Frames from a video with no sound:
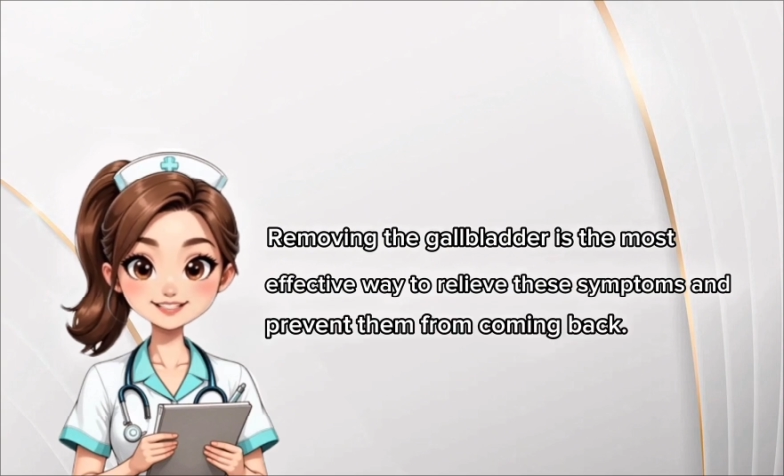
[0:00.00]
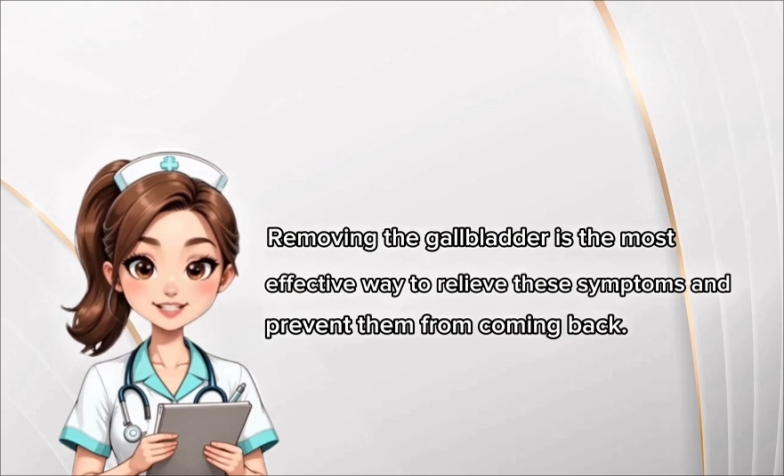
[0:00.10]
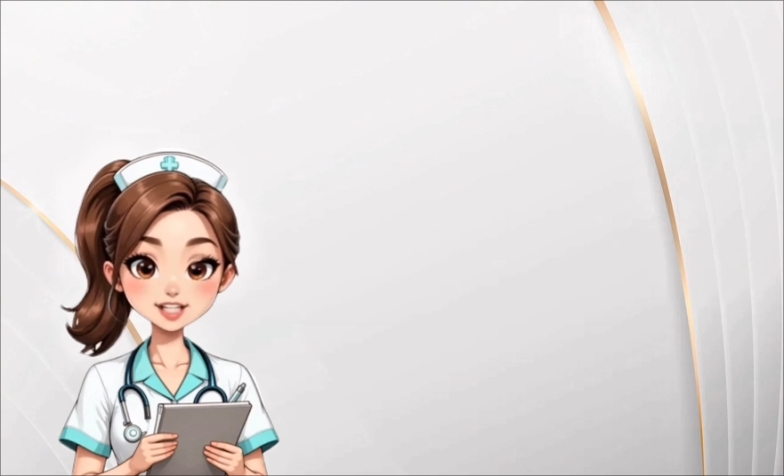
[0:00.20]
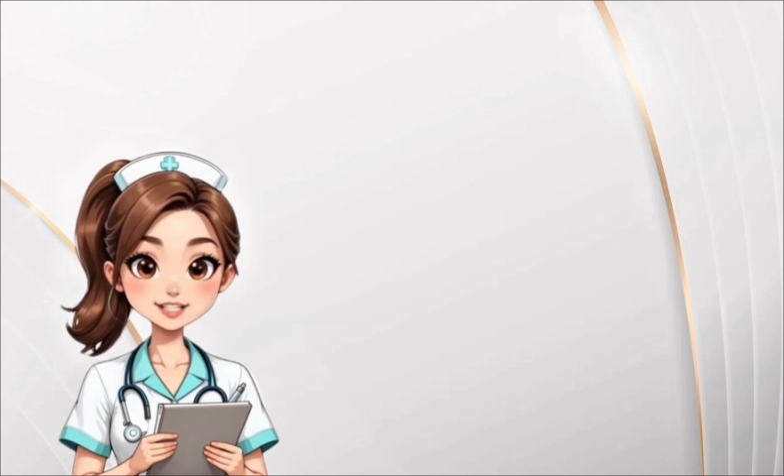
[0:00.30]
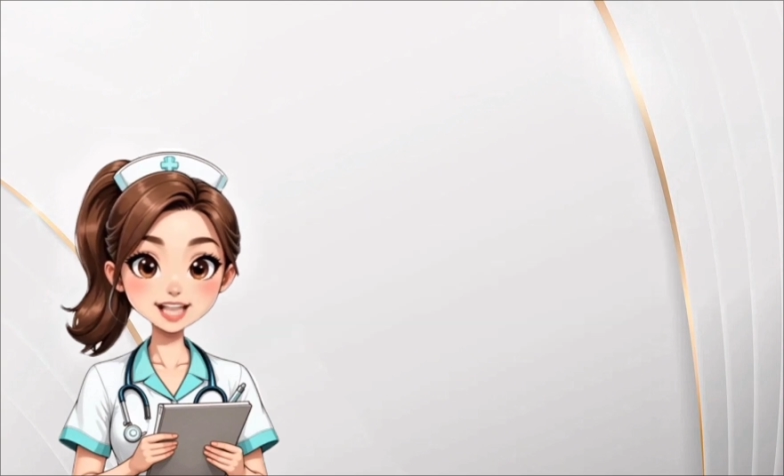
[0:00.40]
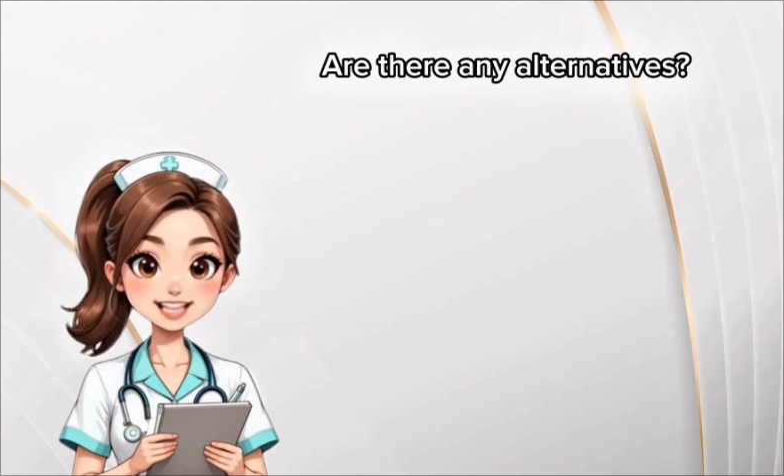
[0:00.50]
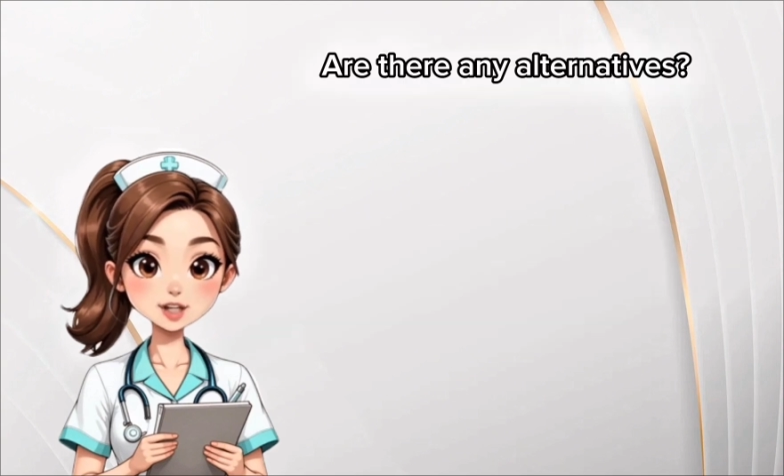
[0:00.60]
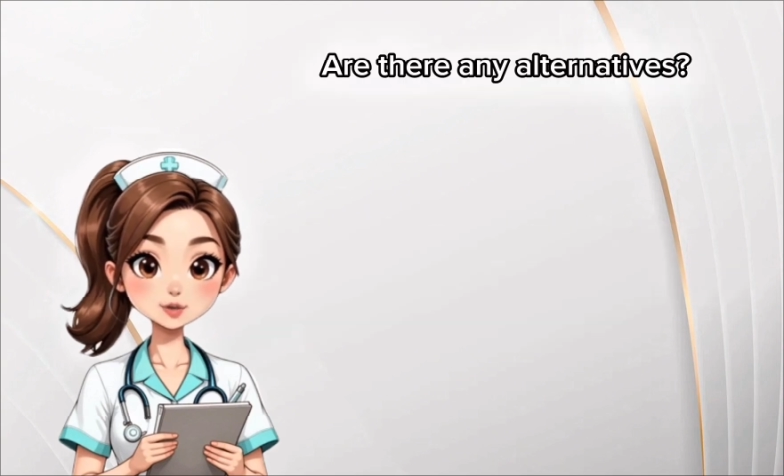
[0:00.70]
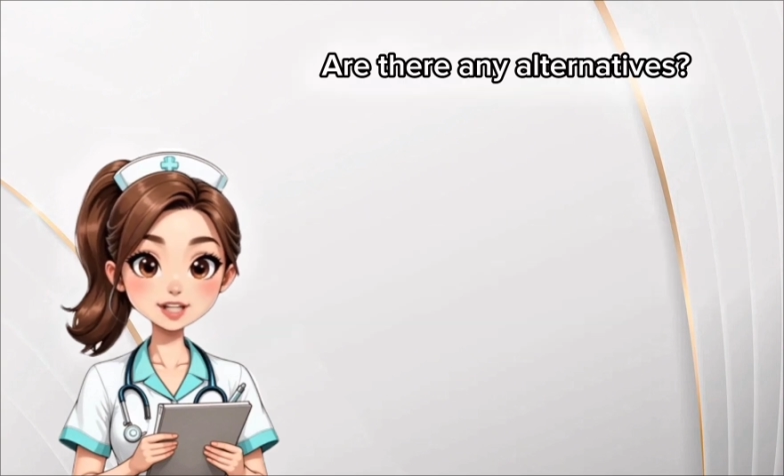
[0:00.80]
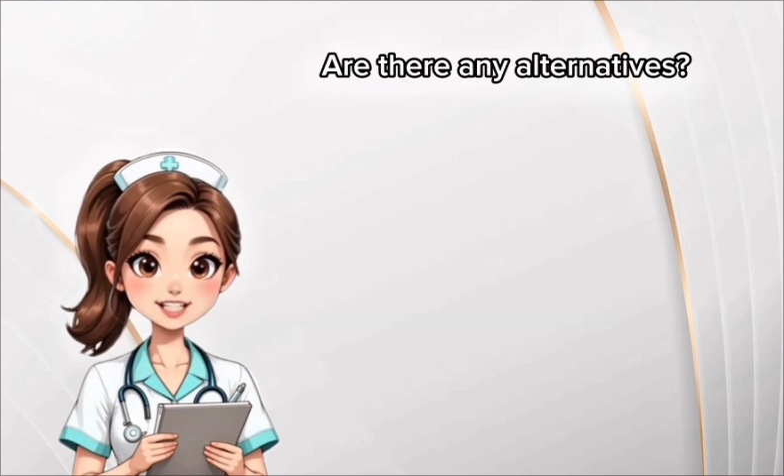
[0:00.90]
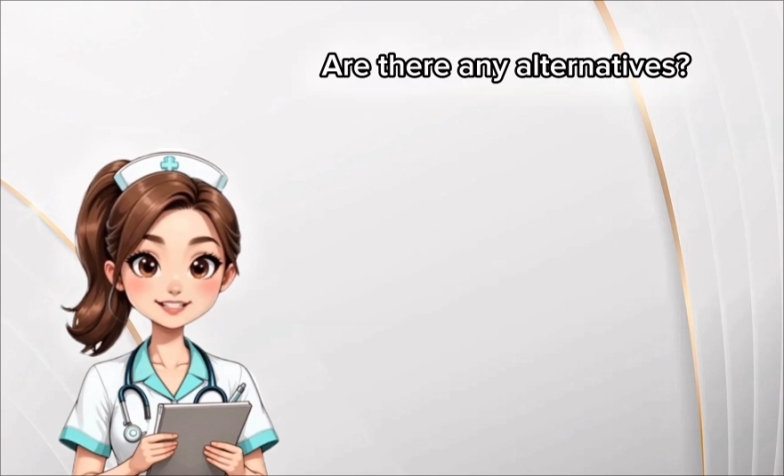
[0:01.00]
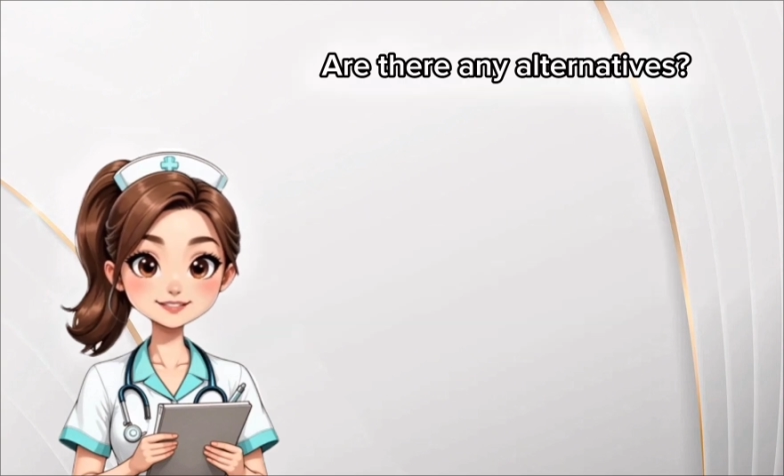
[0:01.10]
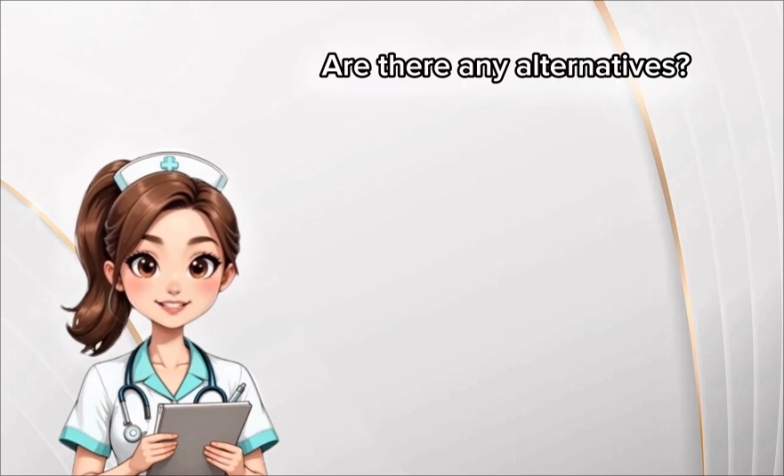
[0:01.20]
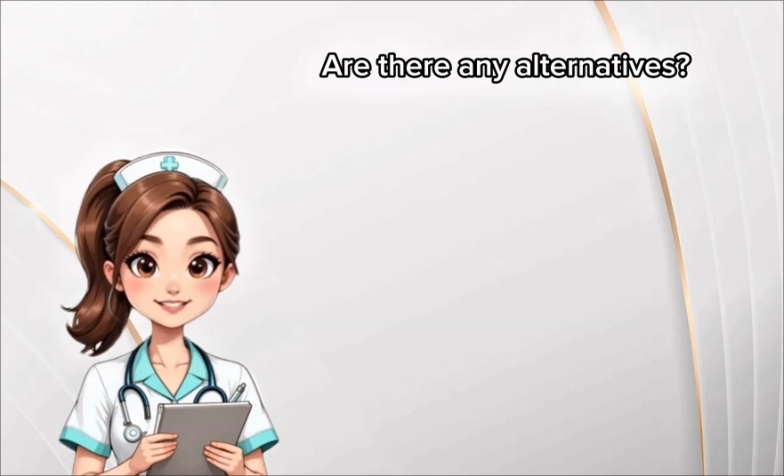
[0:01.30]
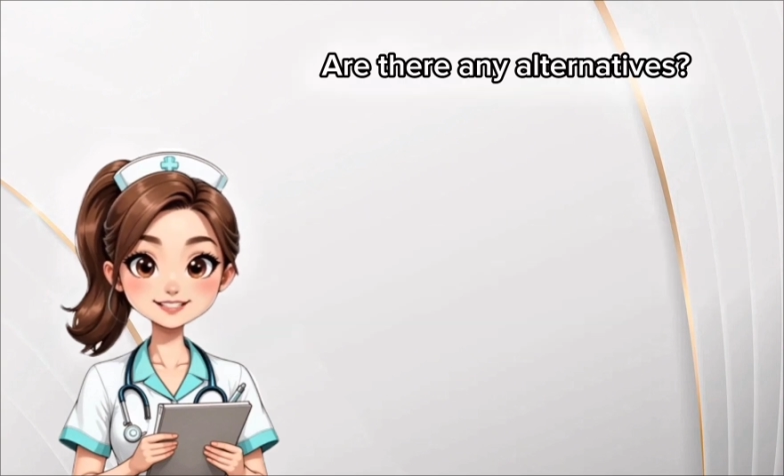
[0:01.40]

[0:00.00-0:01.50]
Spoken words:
Are there any alternatives?